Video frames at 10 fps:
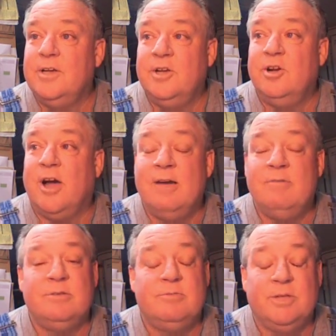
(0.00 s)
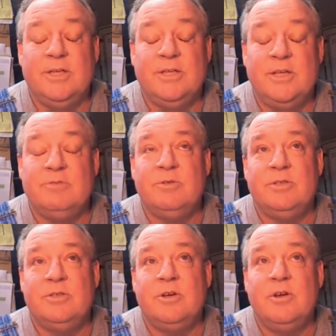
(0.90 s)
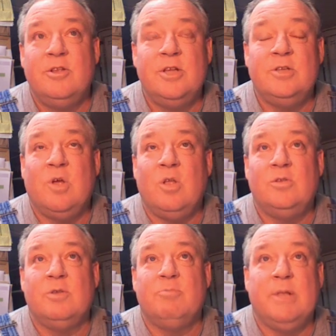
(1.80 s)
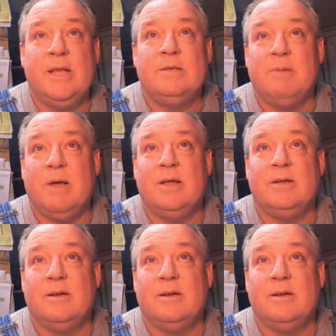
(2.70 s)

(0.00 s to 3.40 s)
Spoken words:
I was really, this all took place about